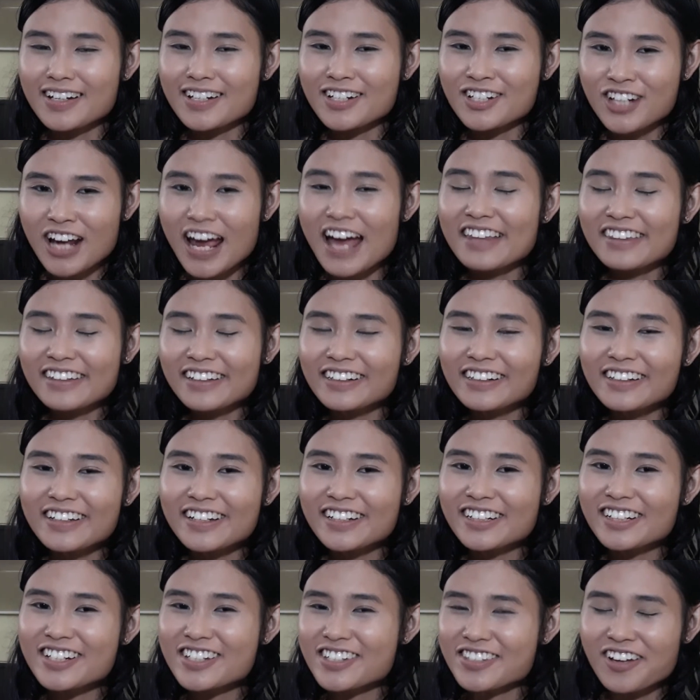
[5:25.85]

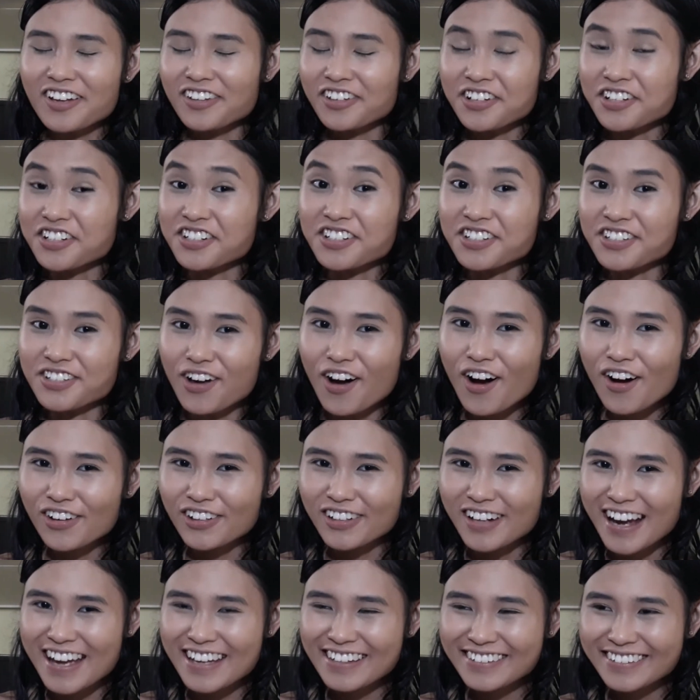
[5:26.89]
chandelier is not her song,
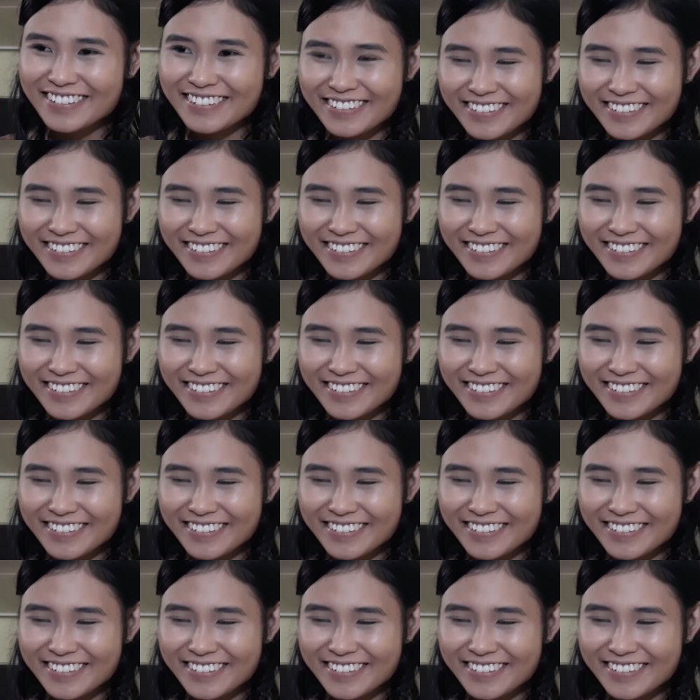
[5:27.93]
right?